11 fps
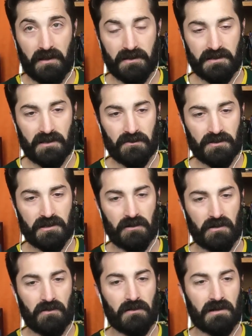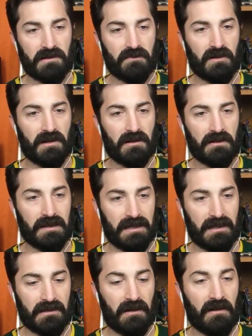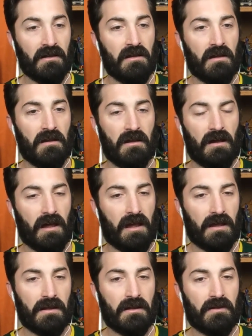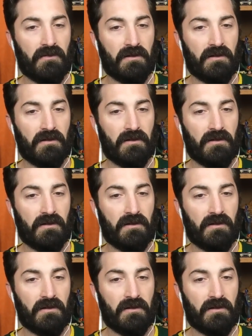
Skillshare according to my link. And